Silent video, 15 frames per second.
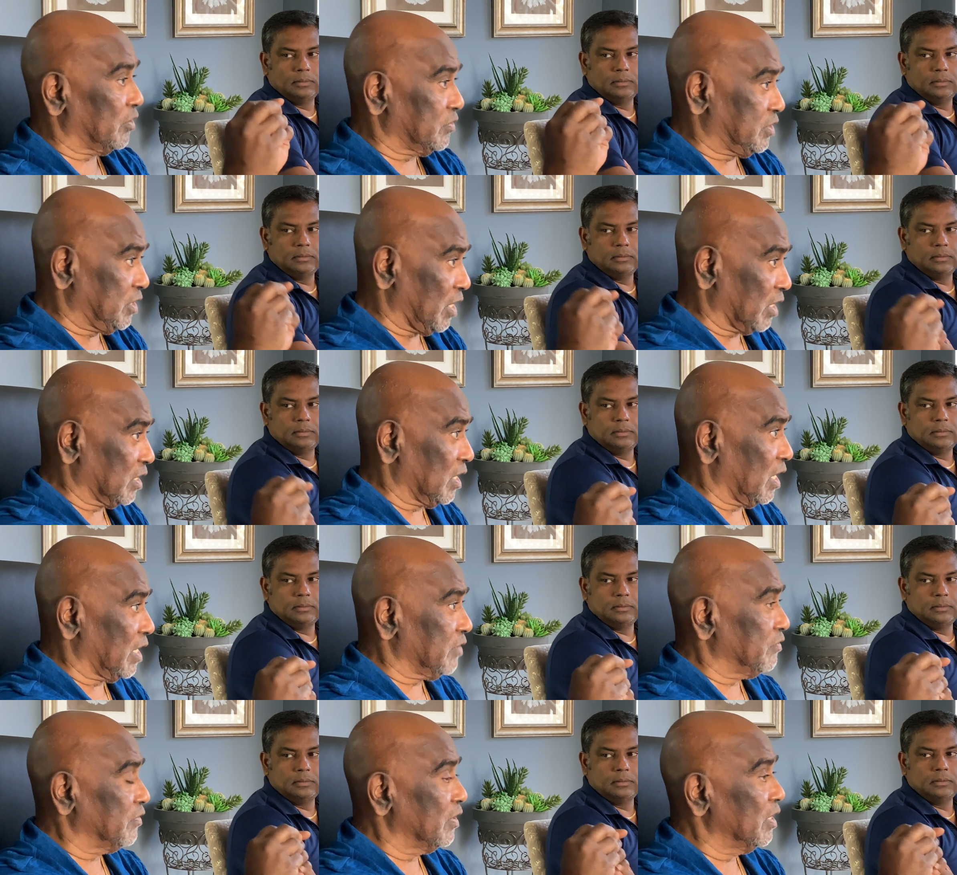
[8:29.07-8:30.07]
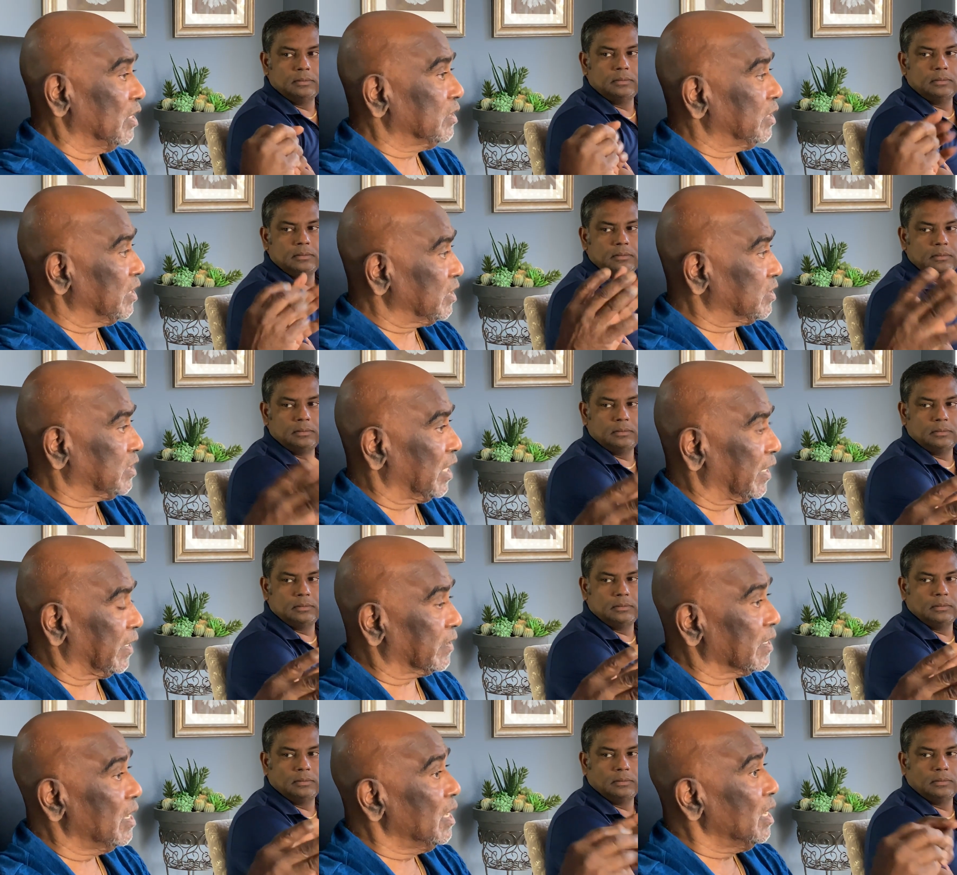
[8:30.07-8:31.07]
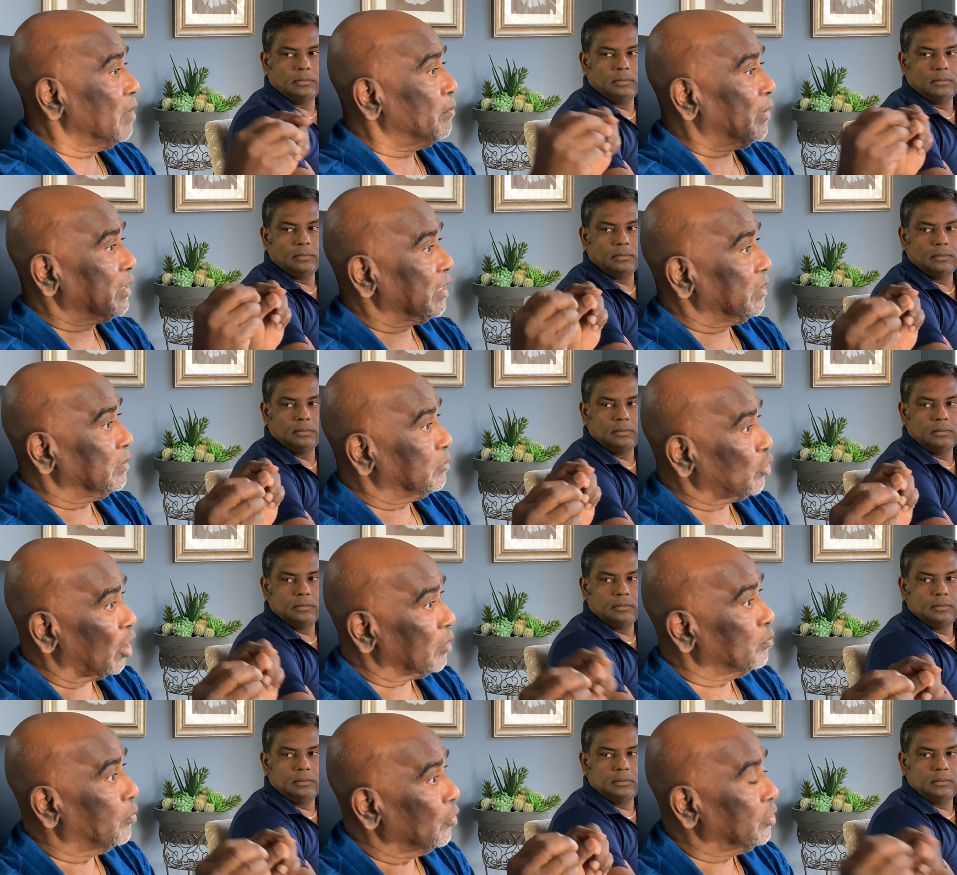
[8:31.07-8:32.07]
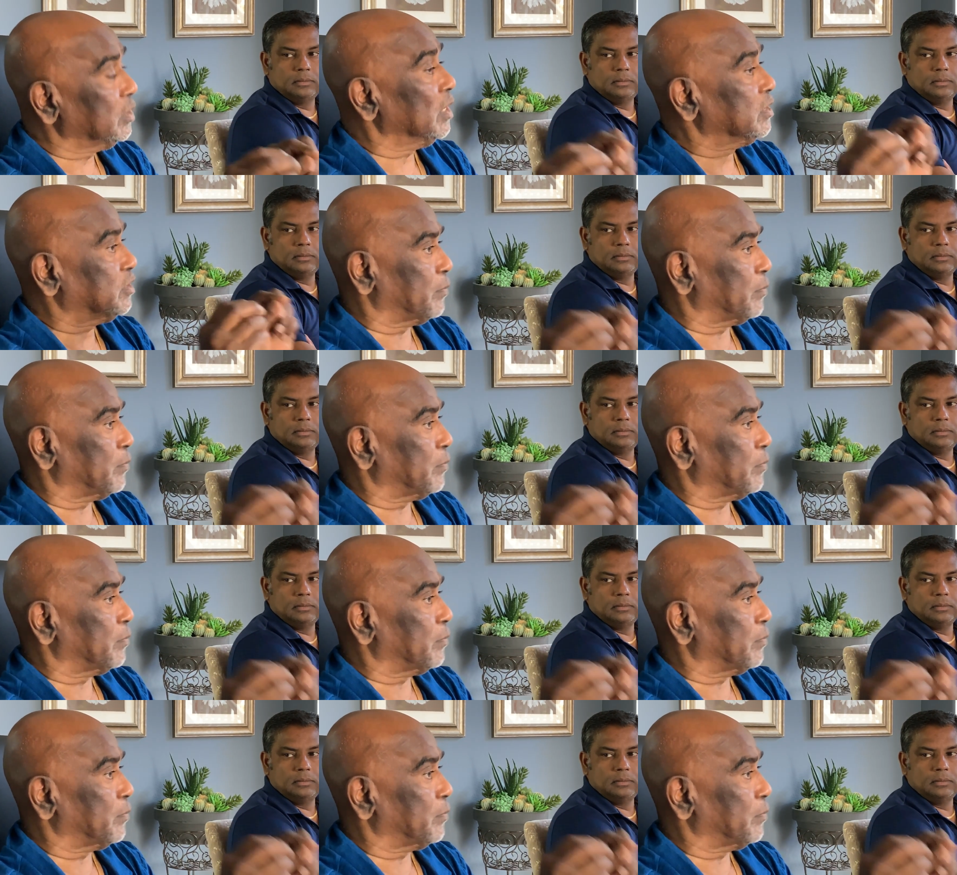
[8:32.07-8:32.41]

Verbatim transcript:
Speaker 1: or his younger life. That is correct. But not Buddha